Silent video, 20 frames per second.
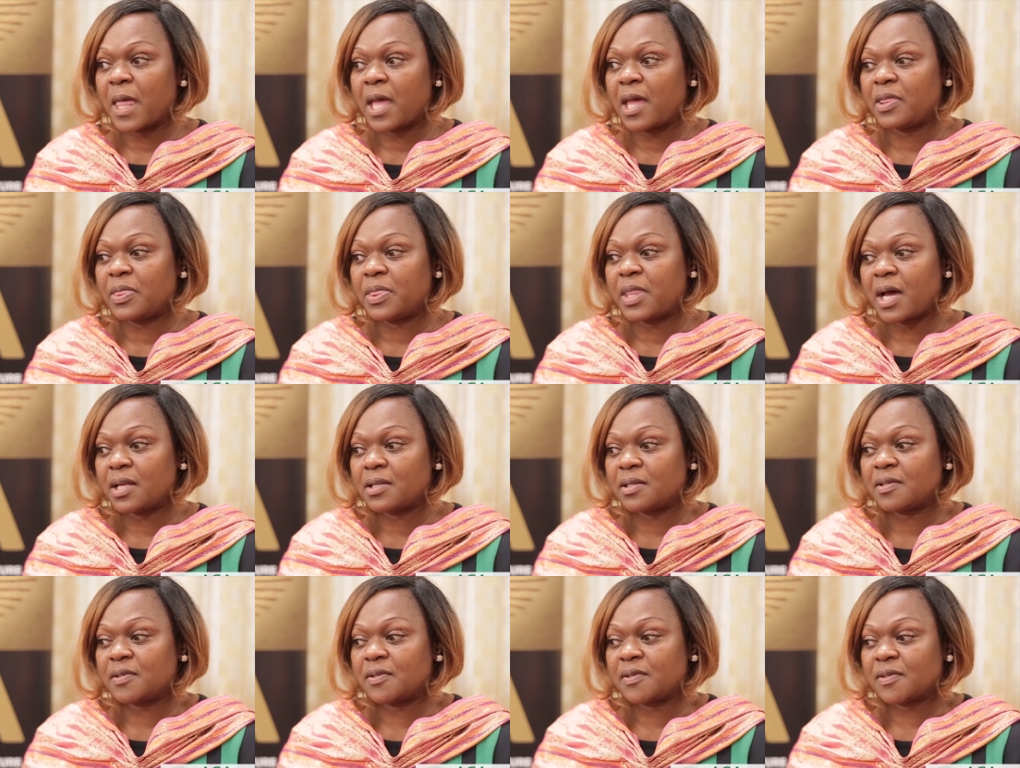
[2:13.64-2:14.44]

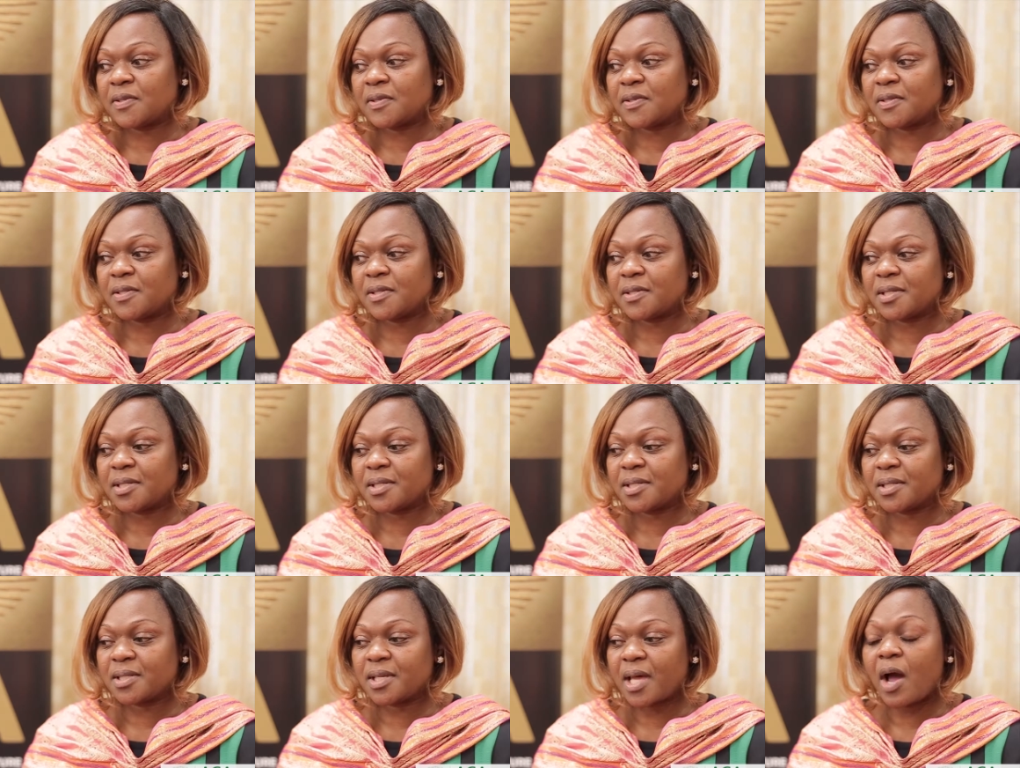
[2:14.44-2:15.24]

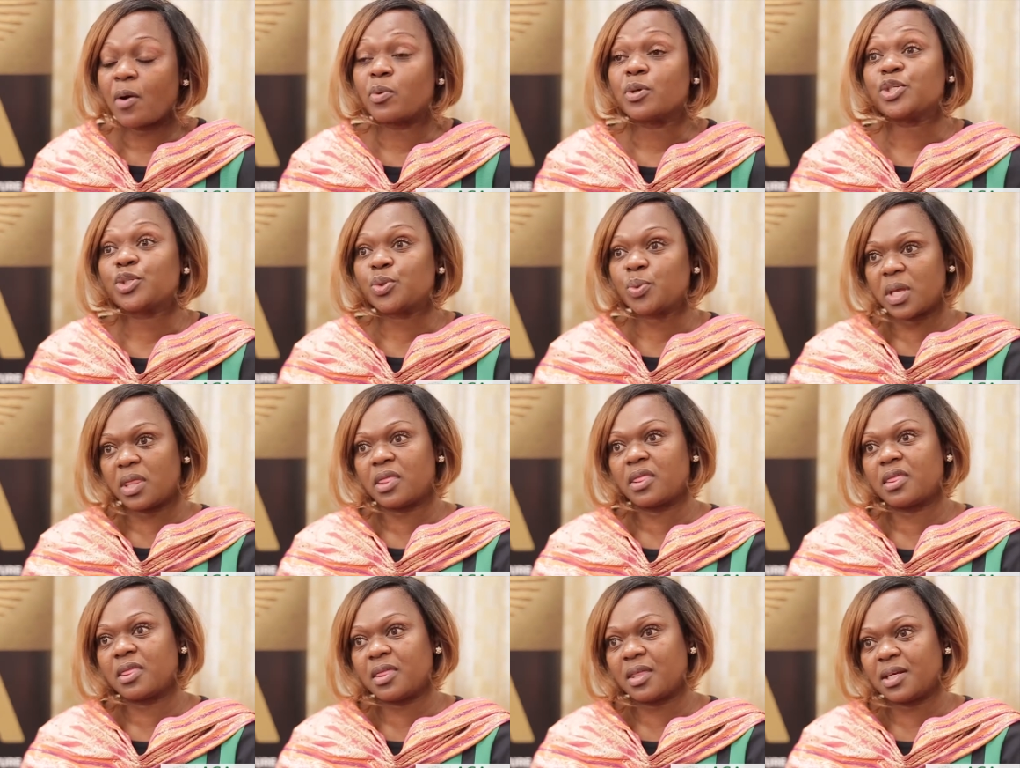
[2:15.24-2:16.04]
that's our
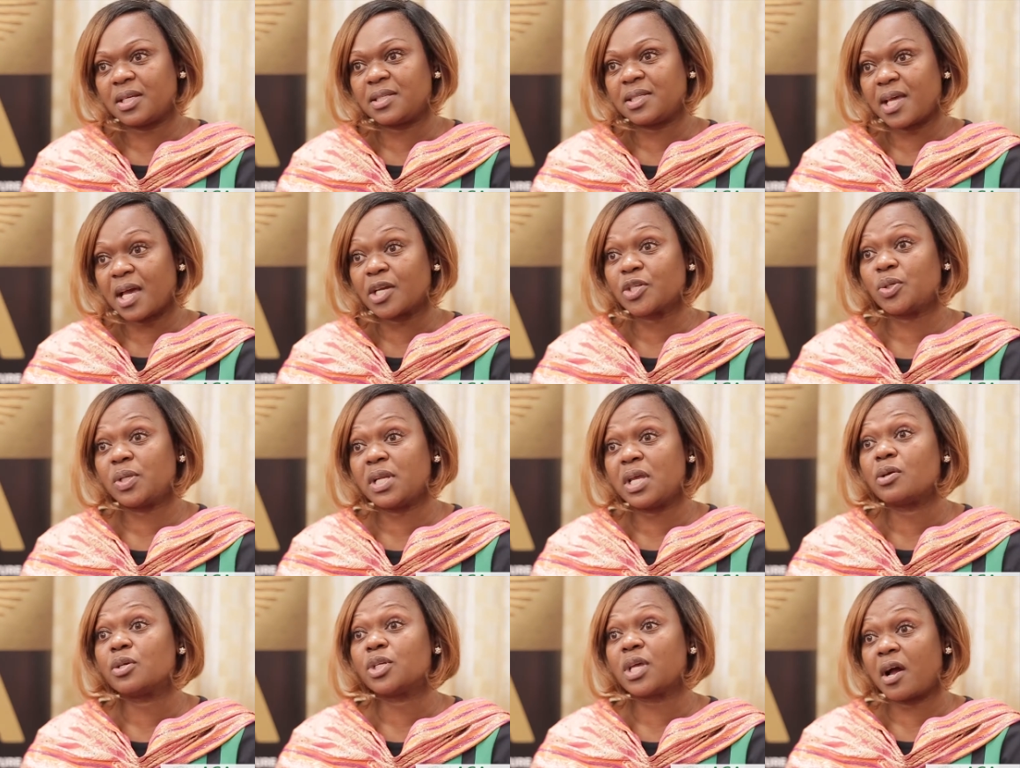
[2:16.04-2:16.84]
strength. It's
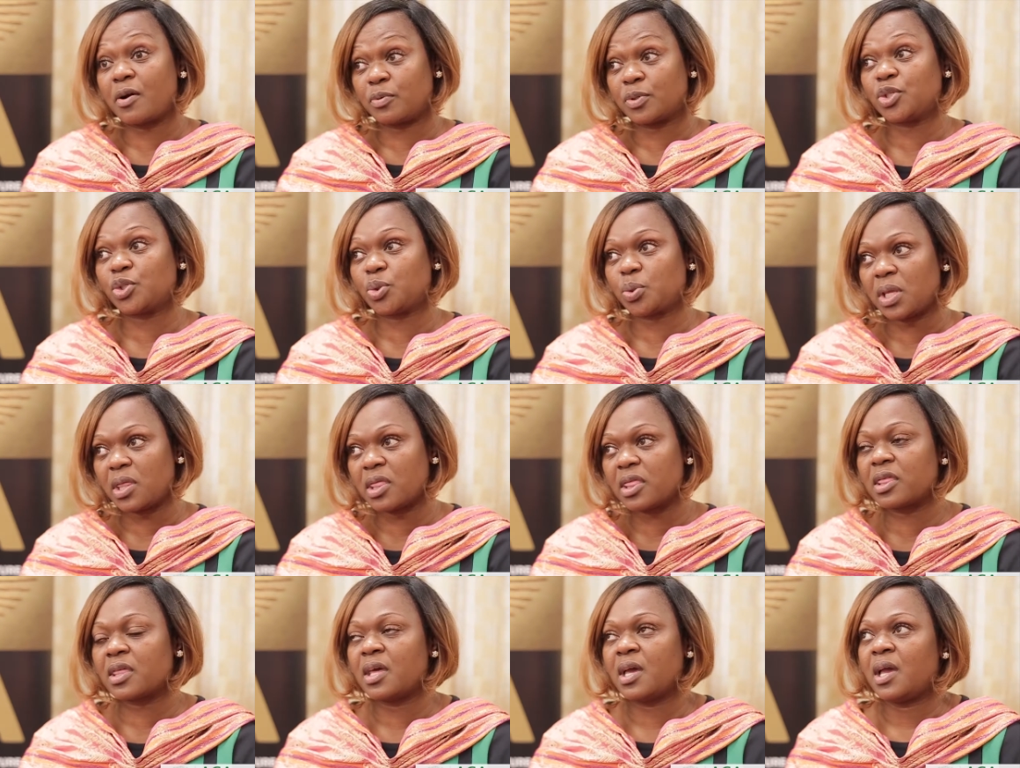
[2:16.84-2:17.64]
actually our
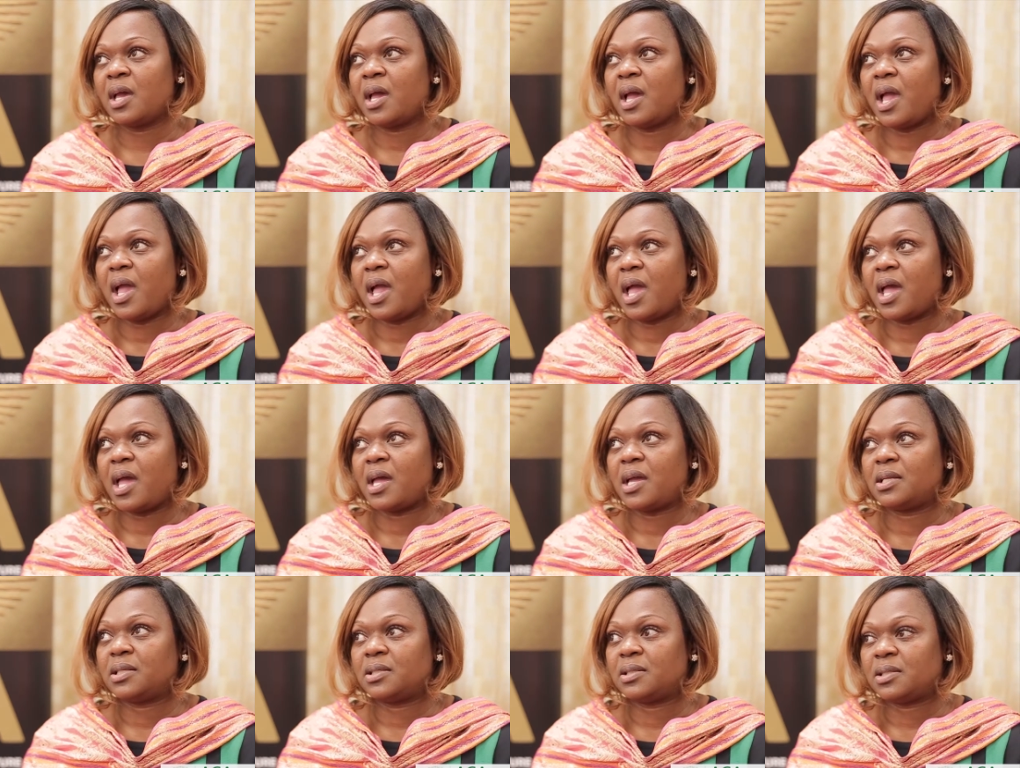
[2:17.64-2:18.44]
strength,
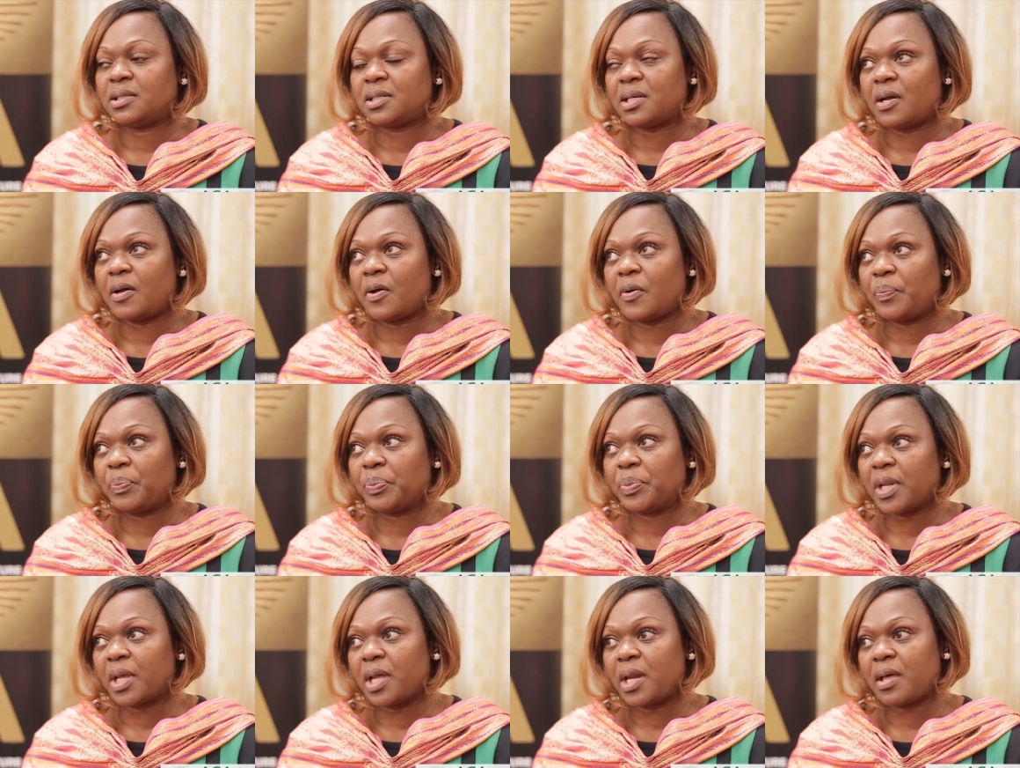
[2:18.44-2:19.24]
and
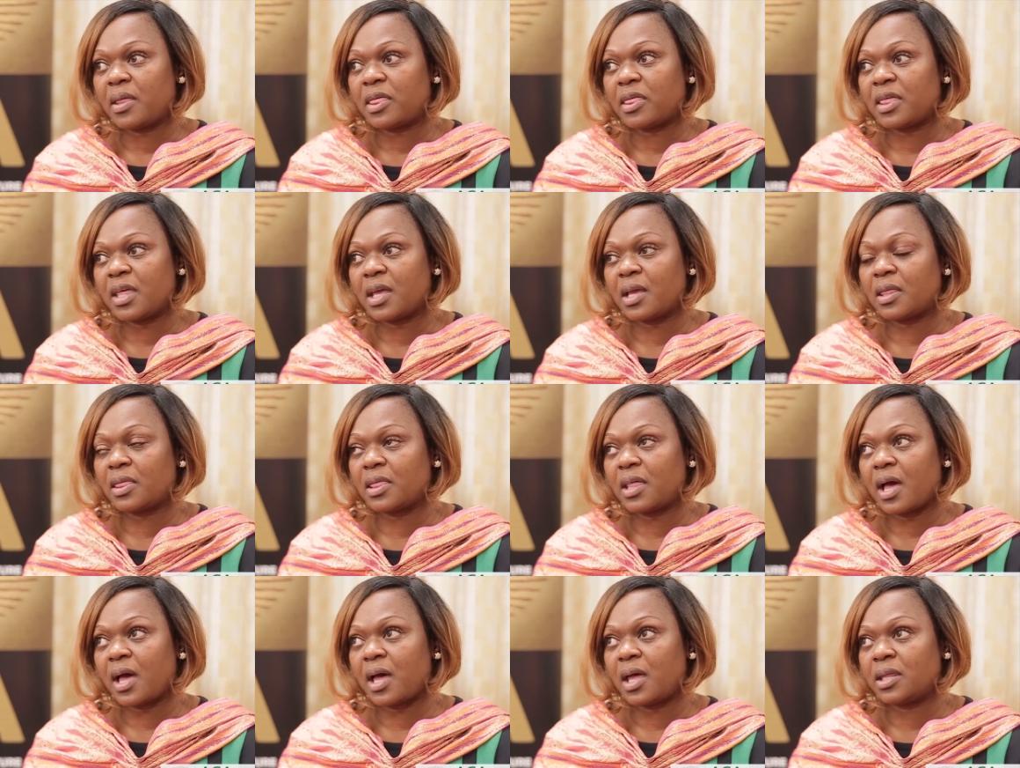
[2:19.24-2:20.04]
I
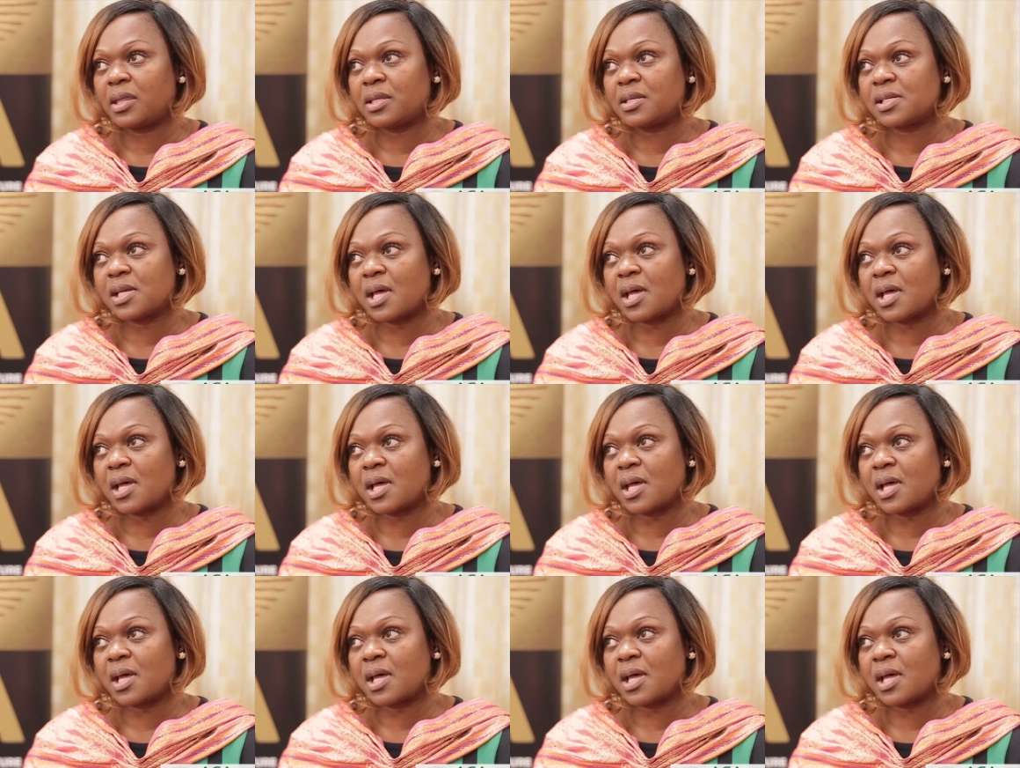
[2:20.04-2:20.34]
think that